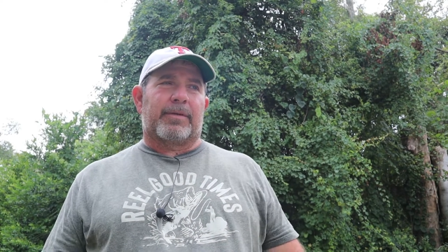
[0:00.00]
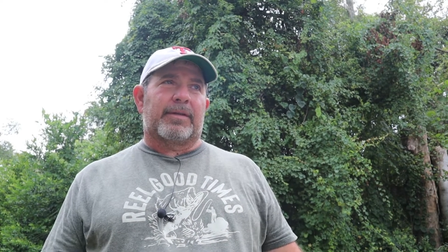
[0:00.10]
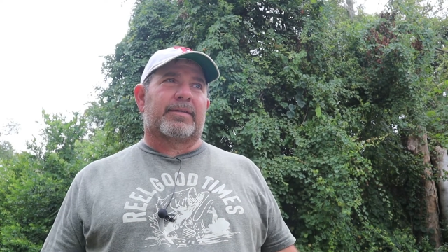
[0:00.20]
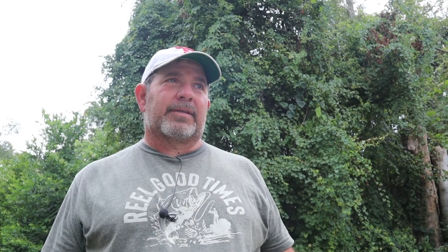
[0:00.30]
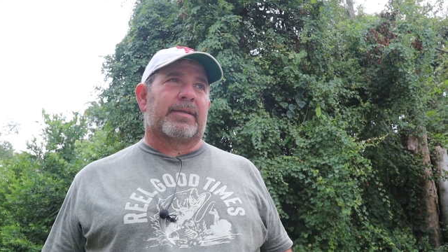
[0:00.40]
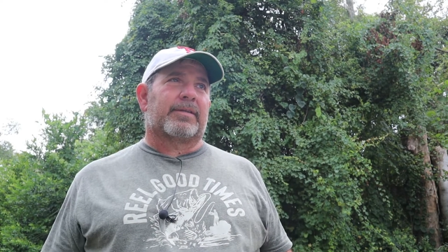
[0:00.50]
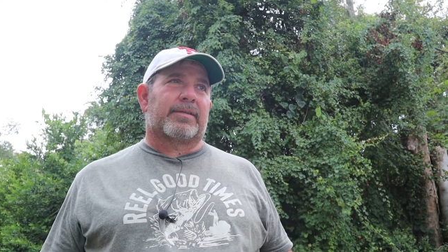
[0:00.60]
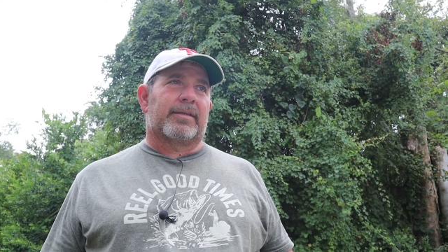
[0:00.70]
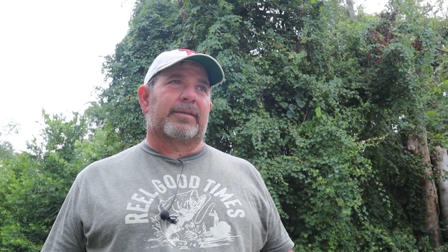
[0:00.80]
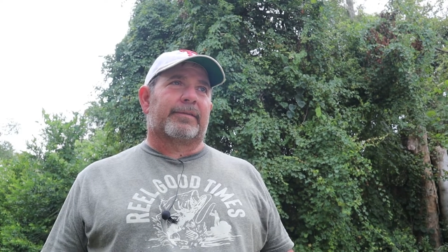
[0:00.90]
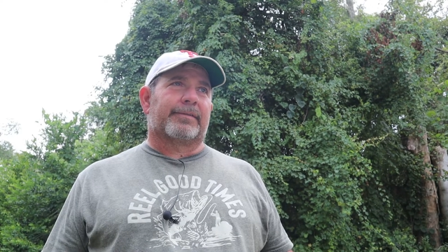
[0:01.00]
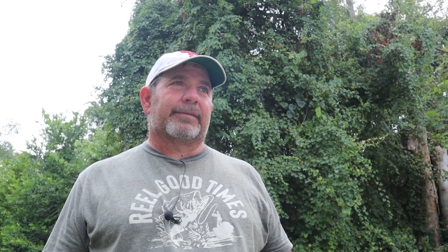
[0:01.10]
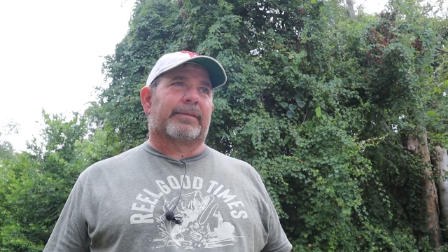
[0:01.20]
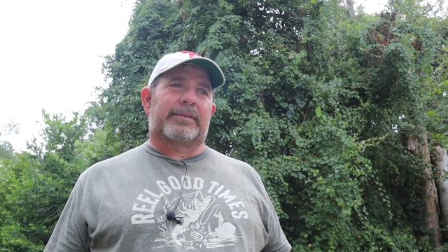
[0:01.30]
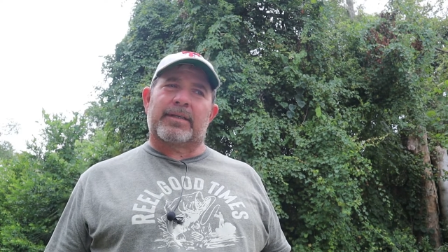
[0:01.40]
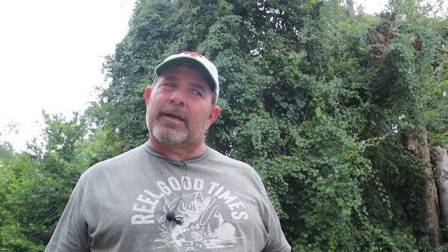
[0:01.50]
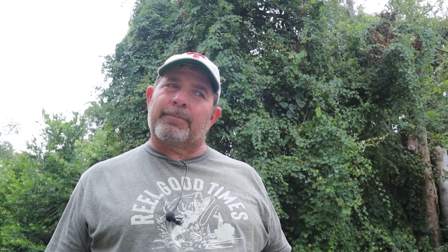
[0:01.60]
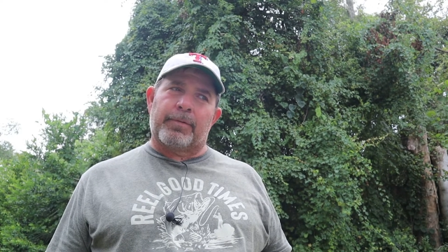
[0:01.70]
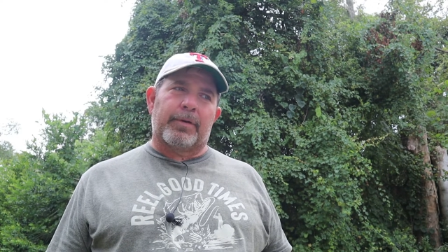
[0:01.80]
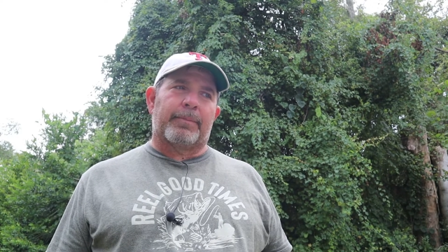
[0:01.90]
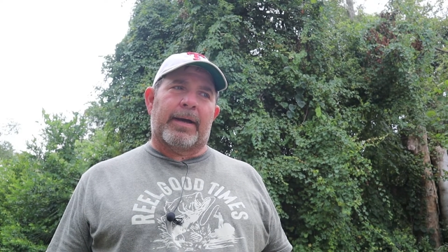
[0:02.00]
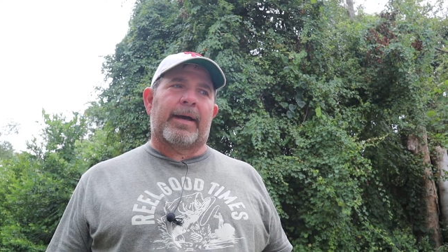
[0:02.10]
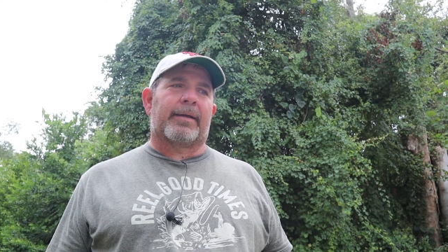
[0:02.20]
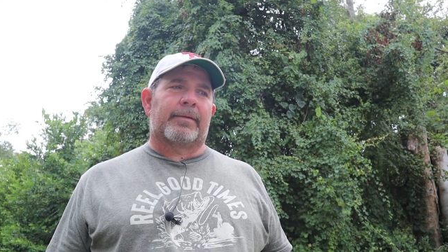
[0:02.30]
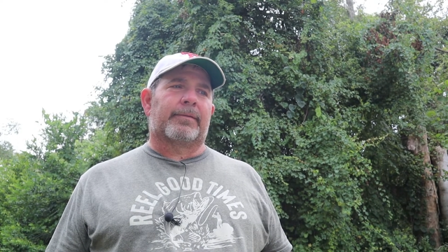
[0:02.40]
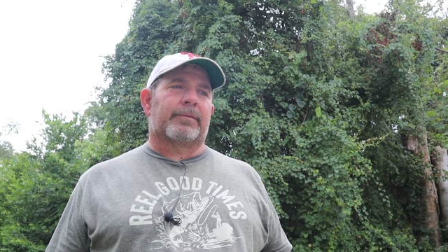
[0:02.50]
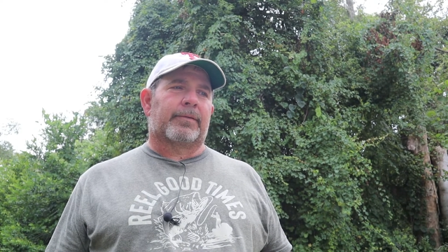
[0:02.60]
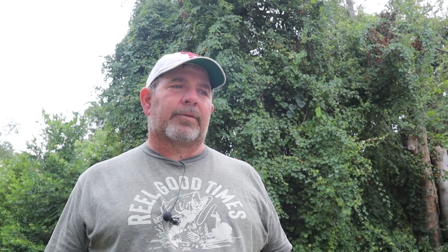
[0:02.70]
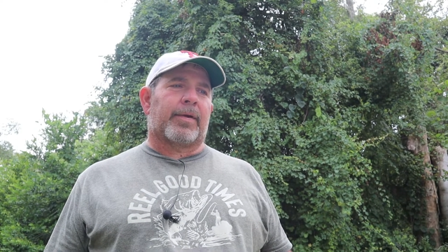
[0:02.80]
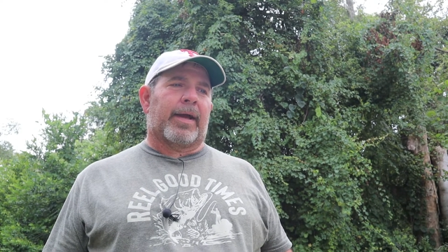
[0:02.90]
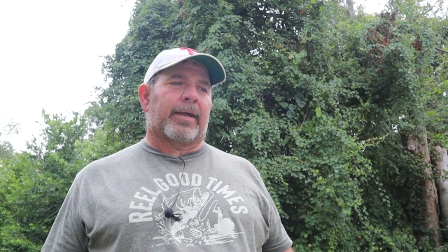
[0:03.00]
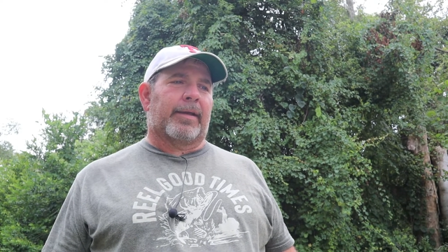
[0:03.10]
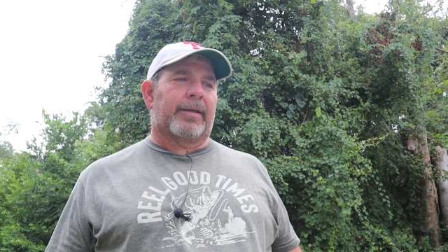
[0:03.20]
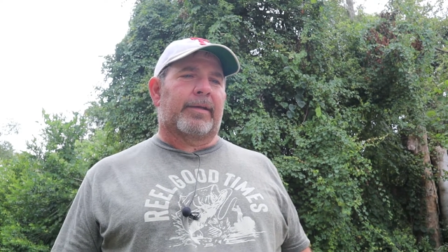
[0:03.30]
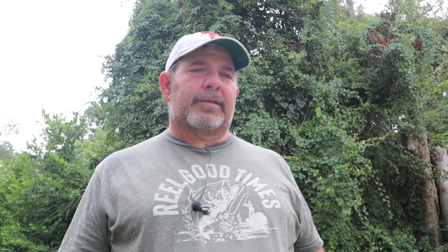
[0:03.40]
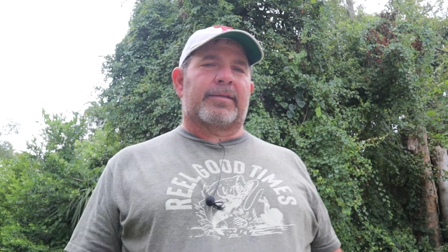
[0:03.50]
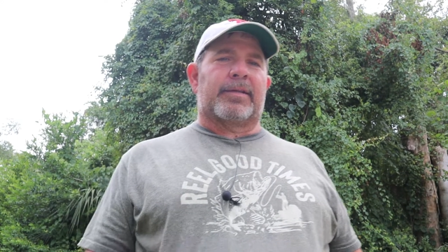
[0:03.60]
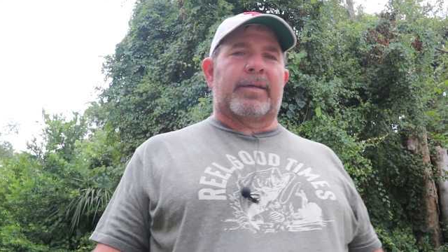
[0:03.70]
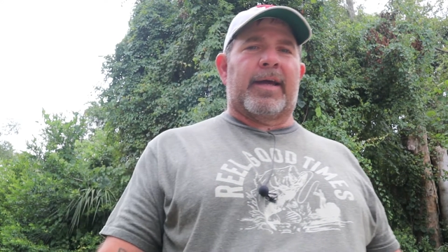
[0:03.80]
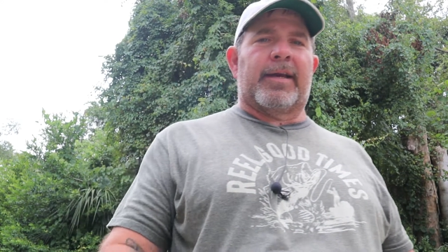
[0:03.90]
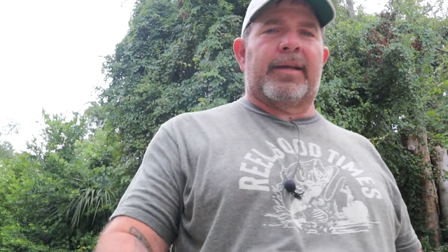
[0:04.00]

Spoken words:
But this sink's it's got a pretty bad crack in it. Let's look at it